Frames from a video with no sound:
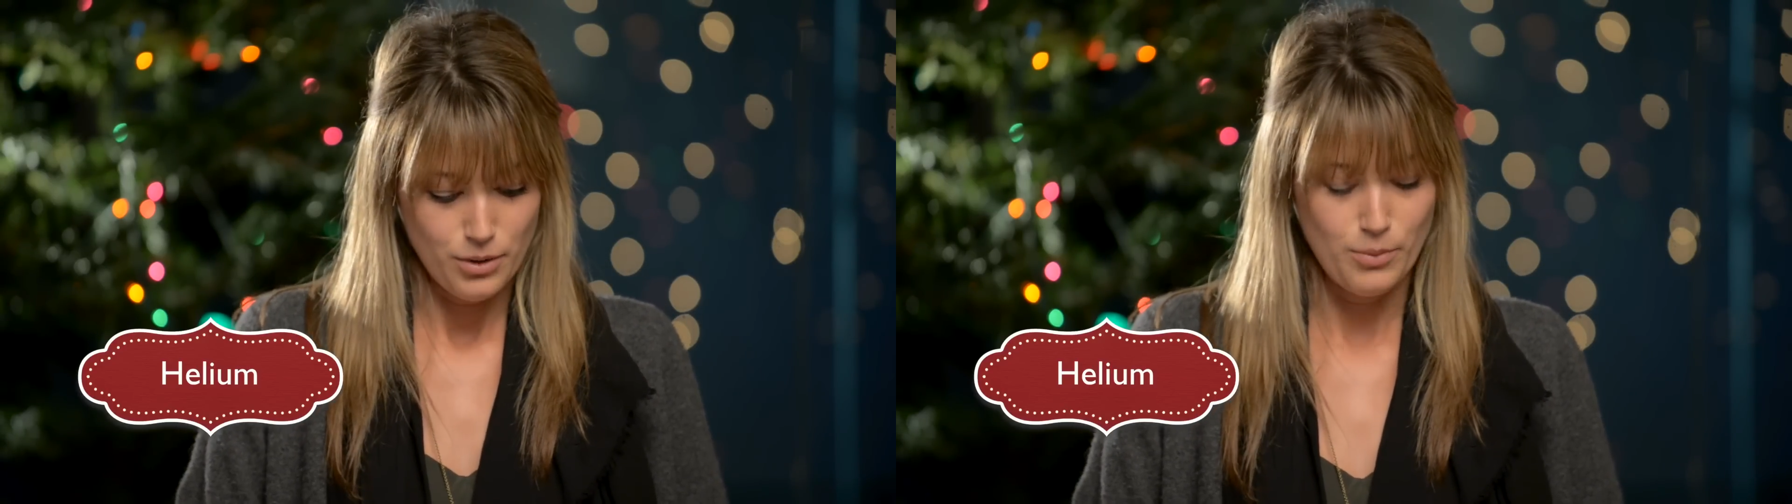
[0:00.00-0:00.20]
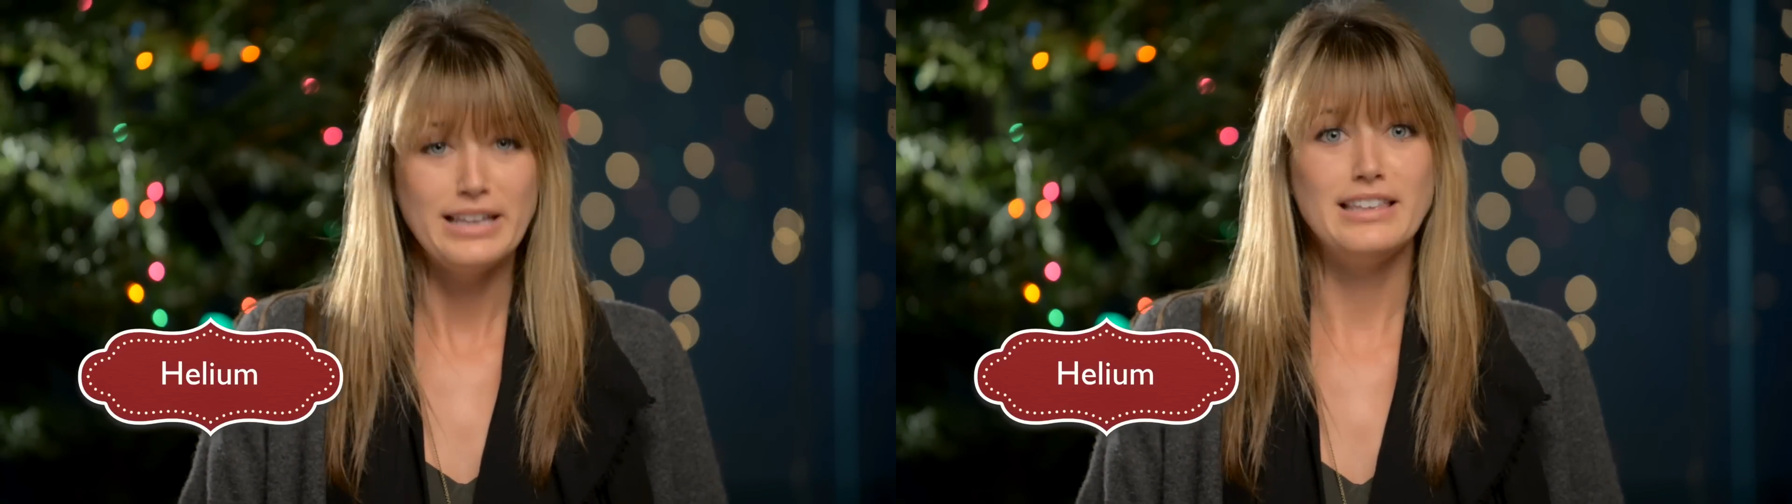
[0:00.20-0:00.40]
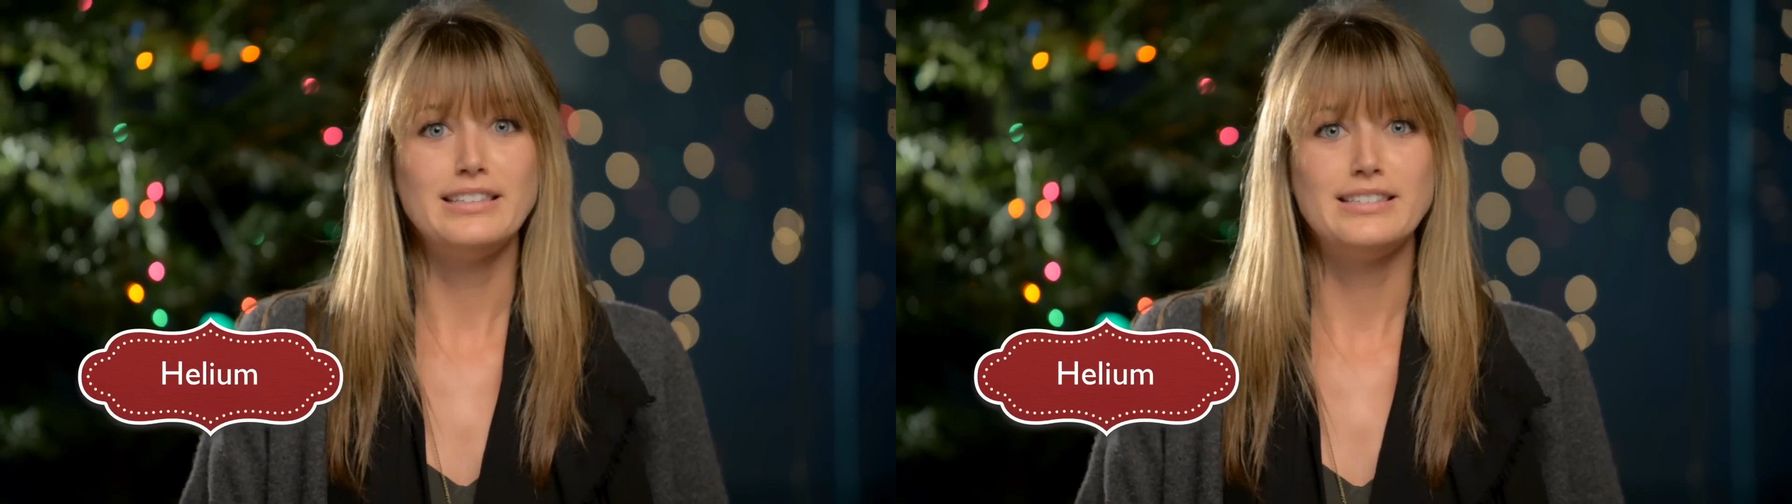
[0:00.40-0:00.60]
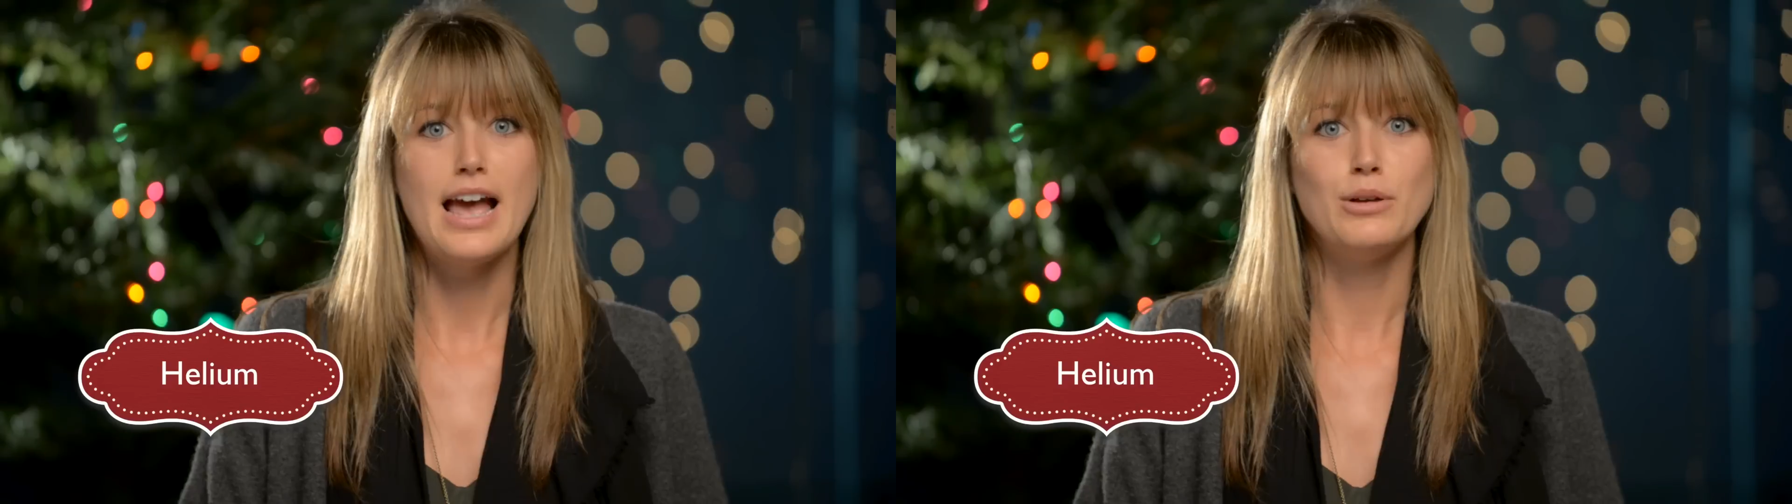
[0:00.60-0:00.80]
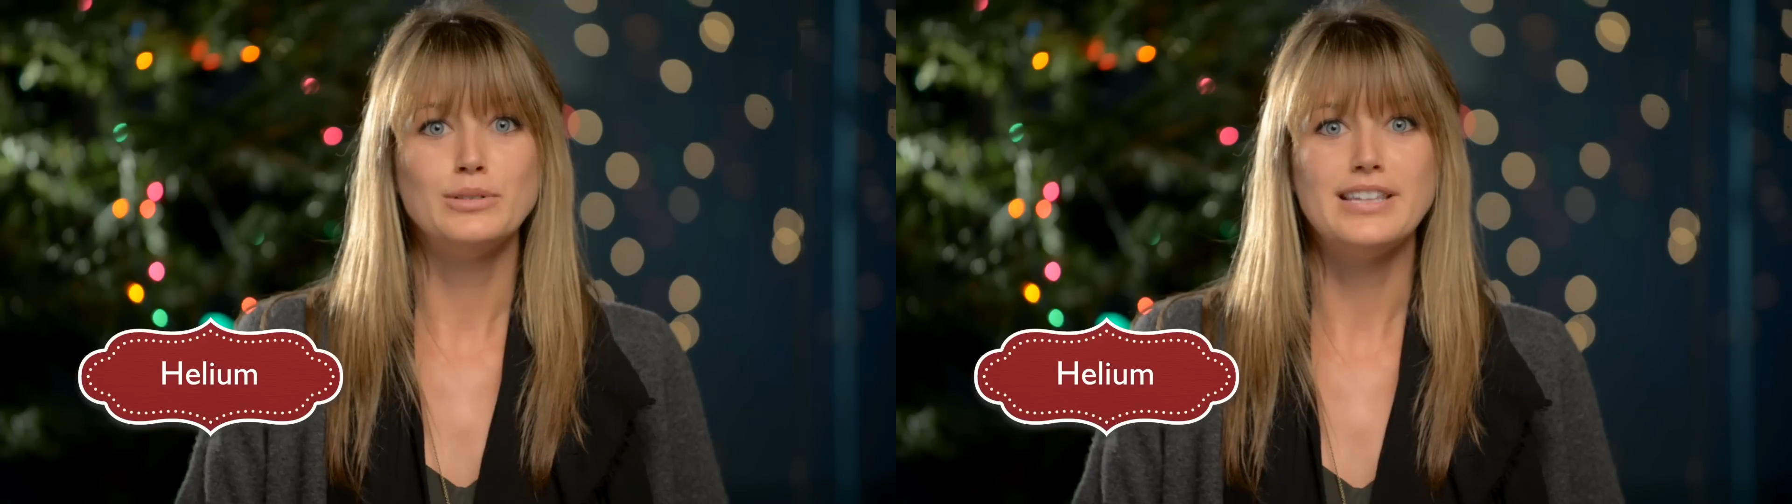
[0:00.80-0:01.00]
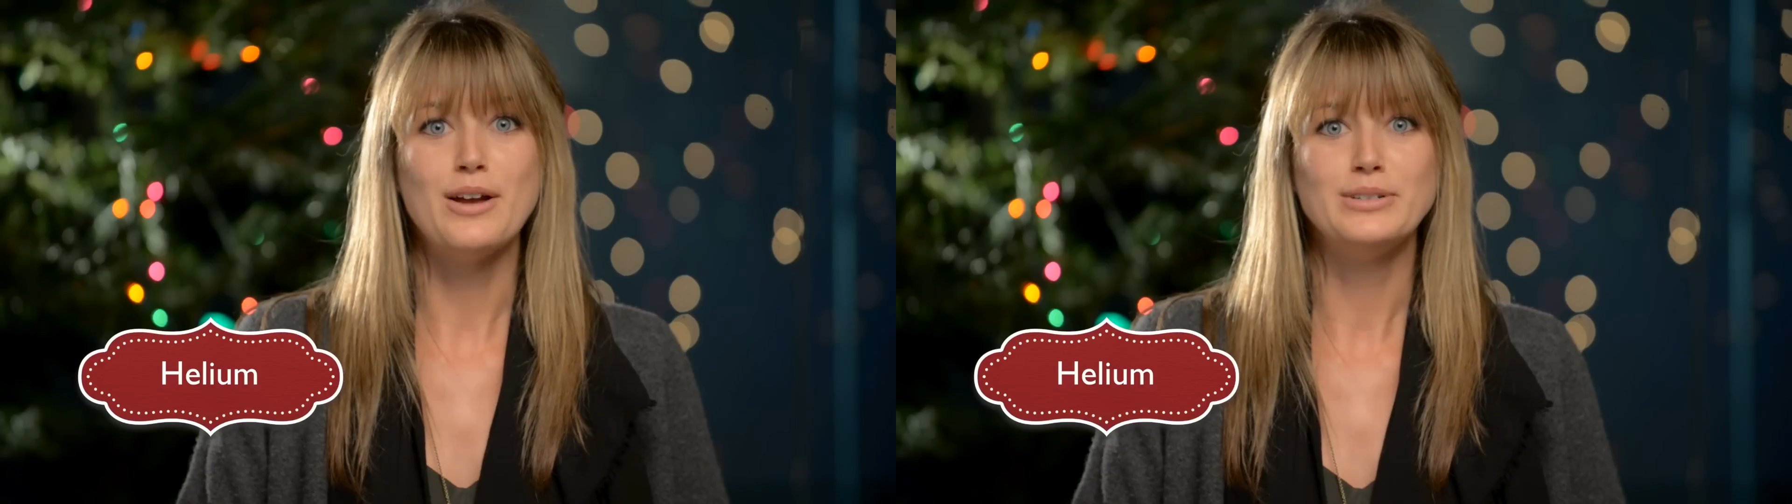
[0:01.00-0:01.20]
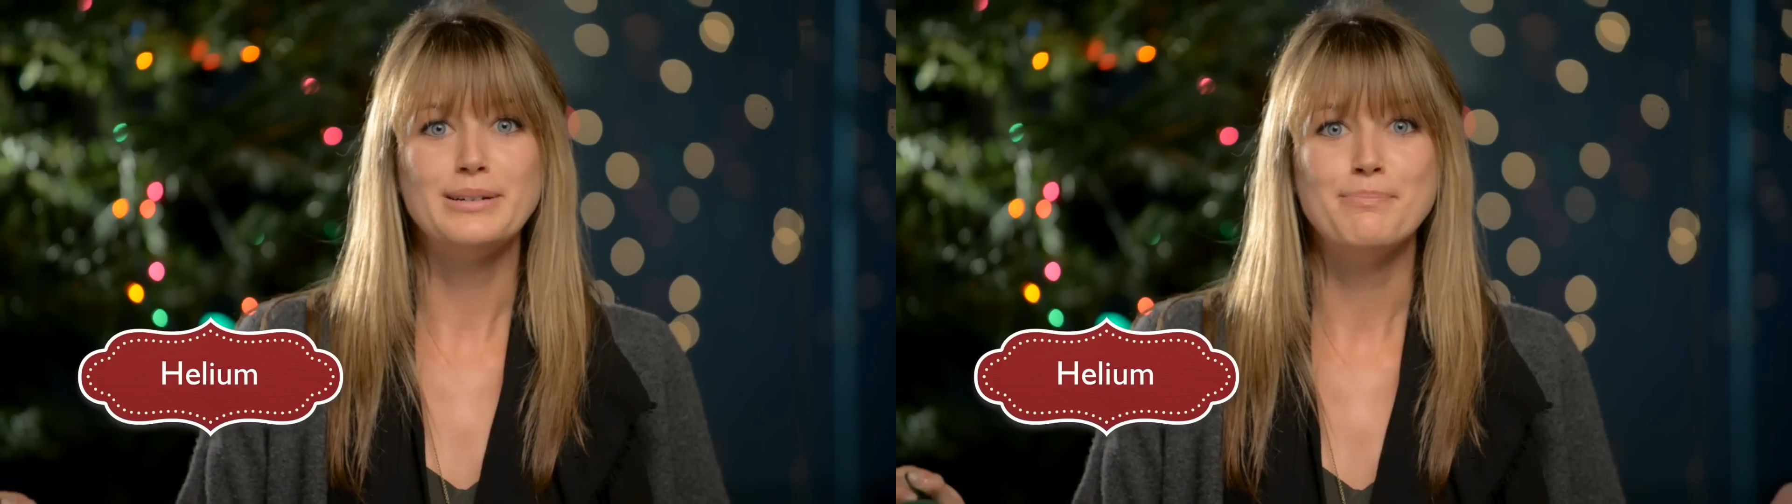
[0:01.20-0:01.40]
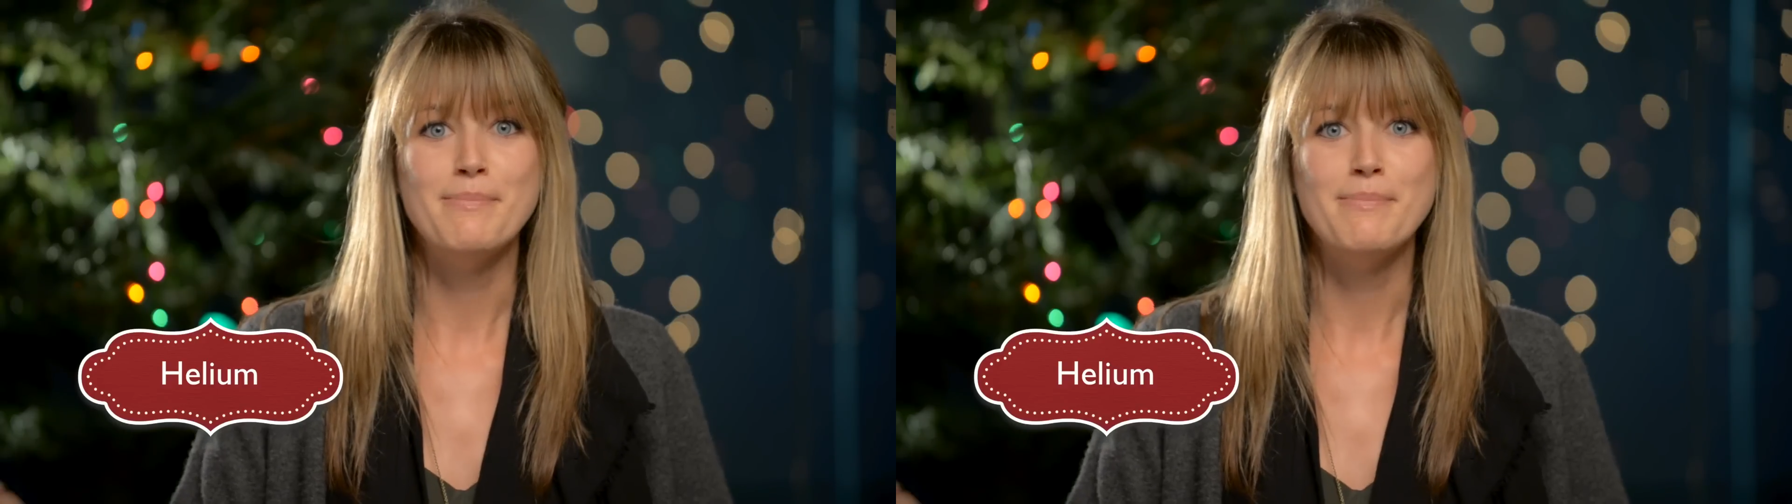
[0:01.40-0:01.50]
Why, this sound sounded